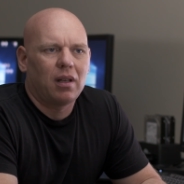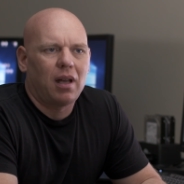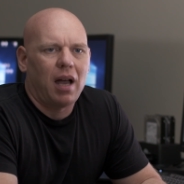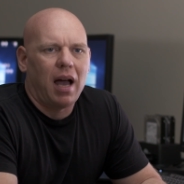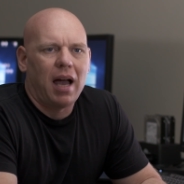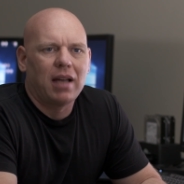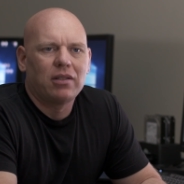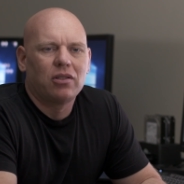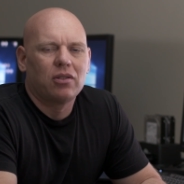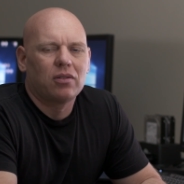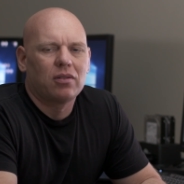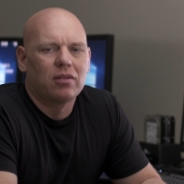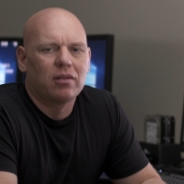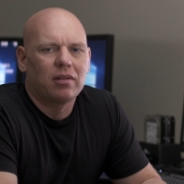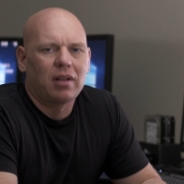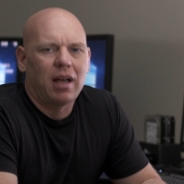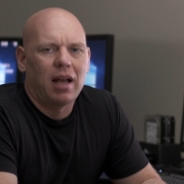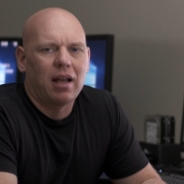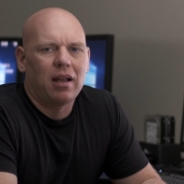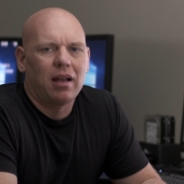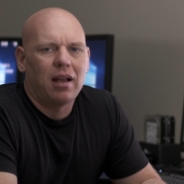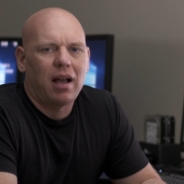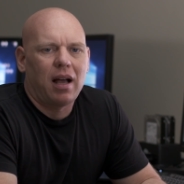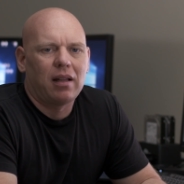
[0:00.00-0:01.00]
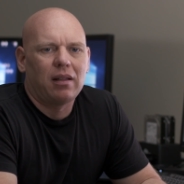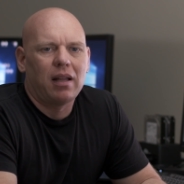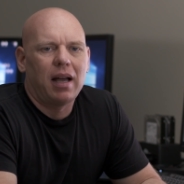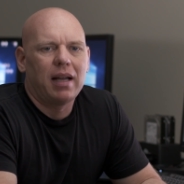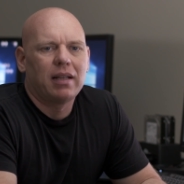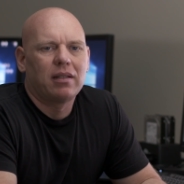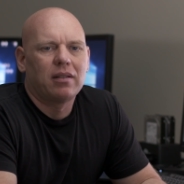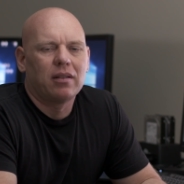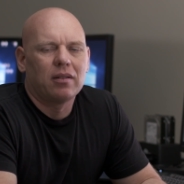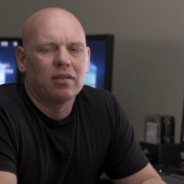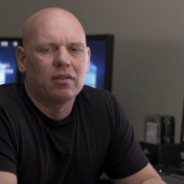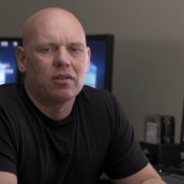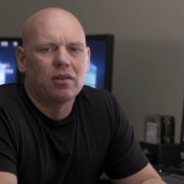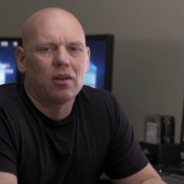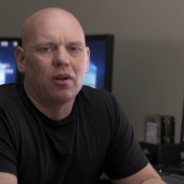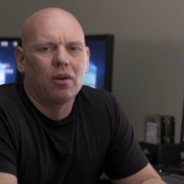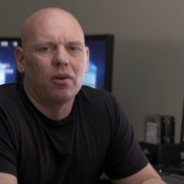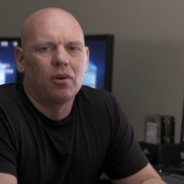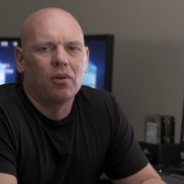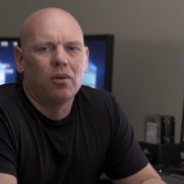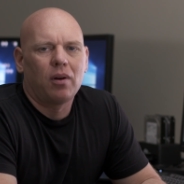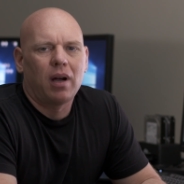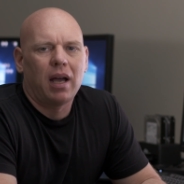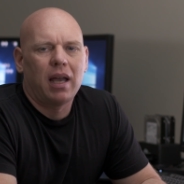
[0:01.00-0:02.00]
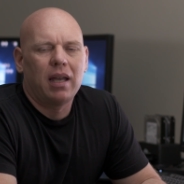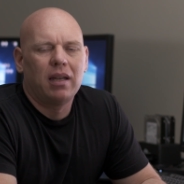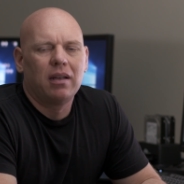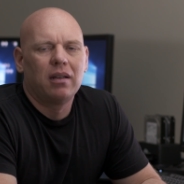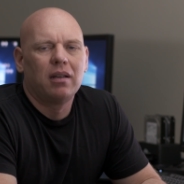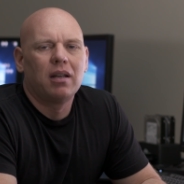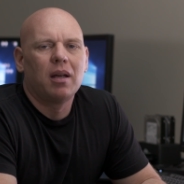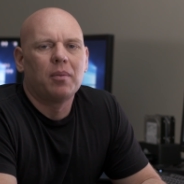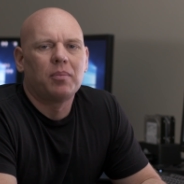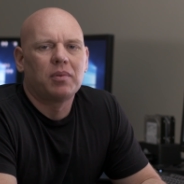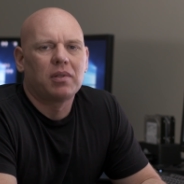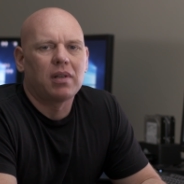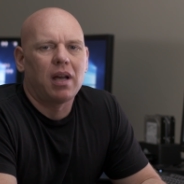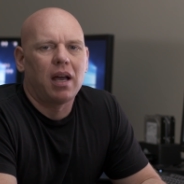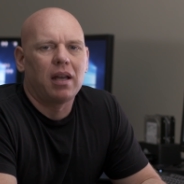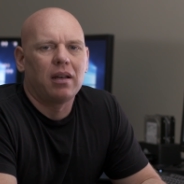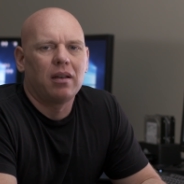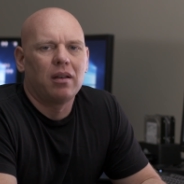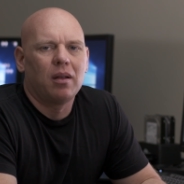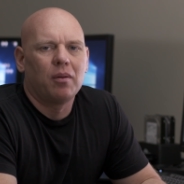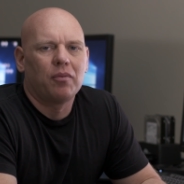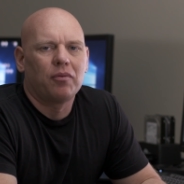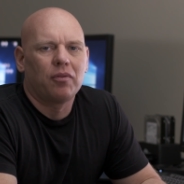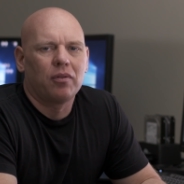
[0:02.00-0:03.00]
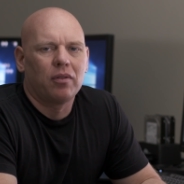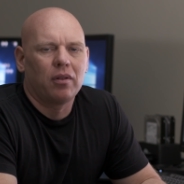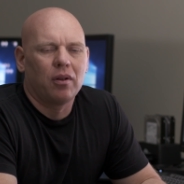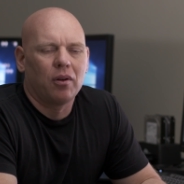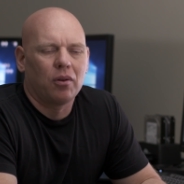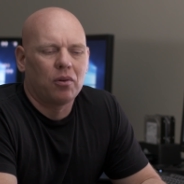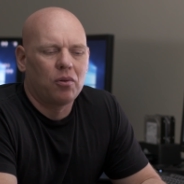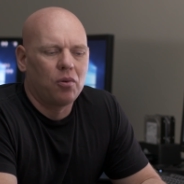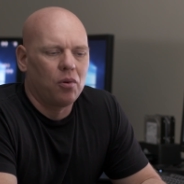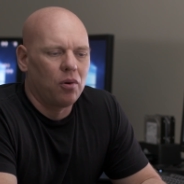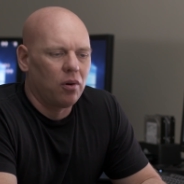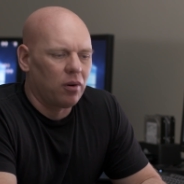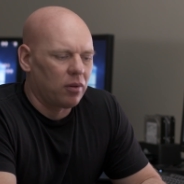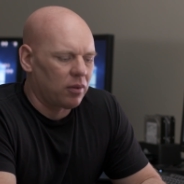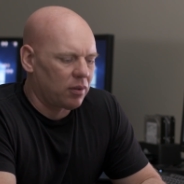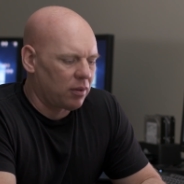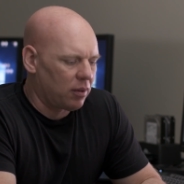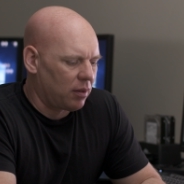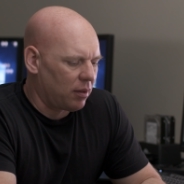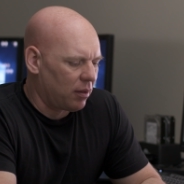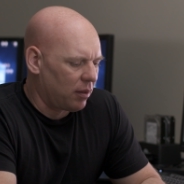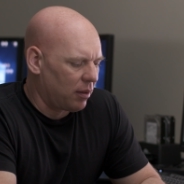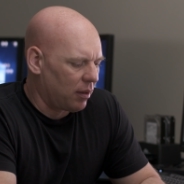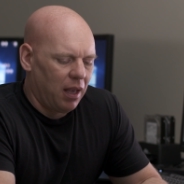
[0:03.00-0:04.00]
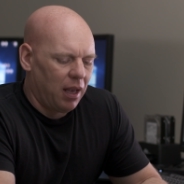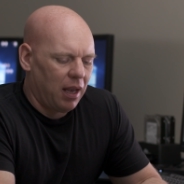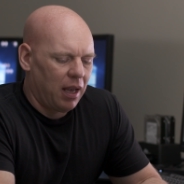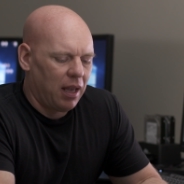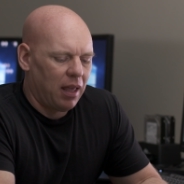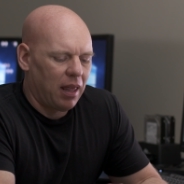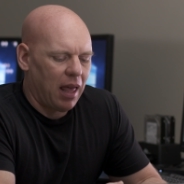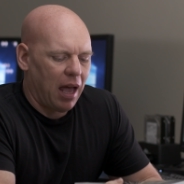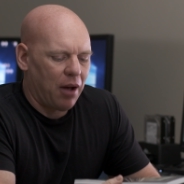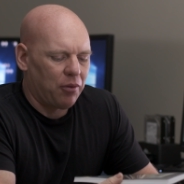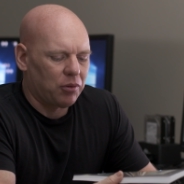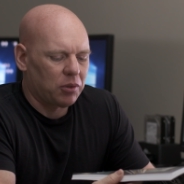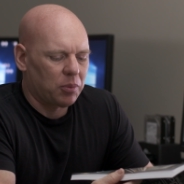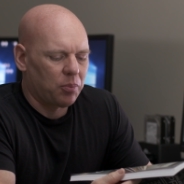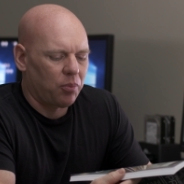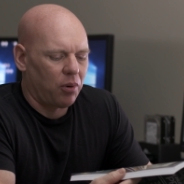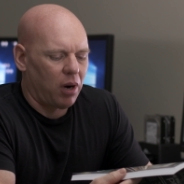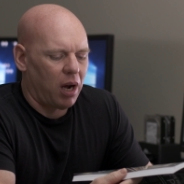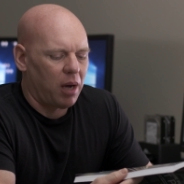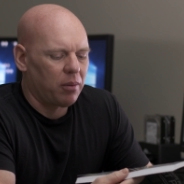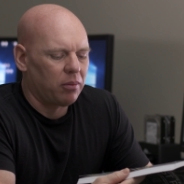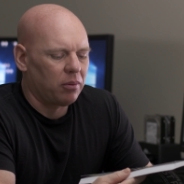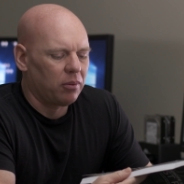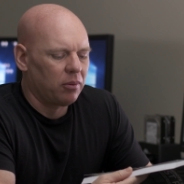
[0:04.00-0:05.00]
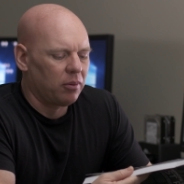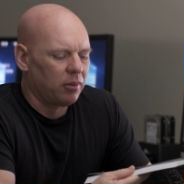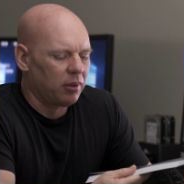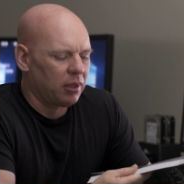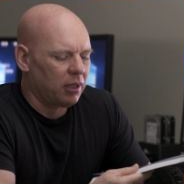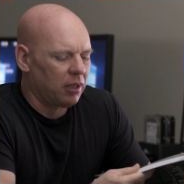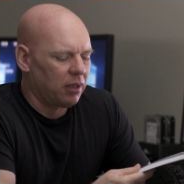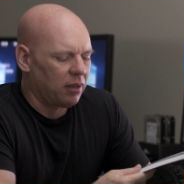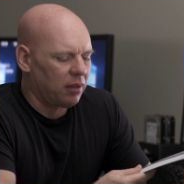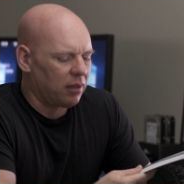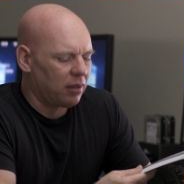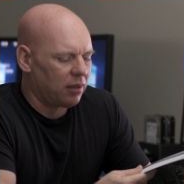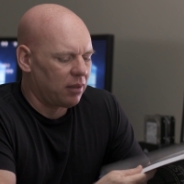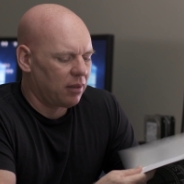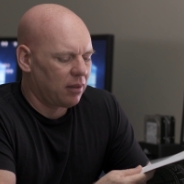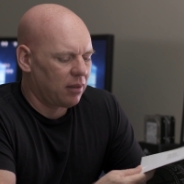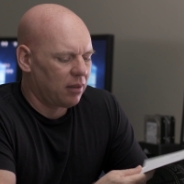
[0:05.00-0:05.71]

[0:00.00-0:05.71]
I just I, I liked it, so I ended up signing up for their course, and that was probably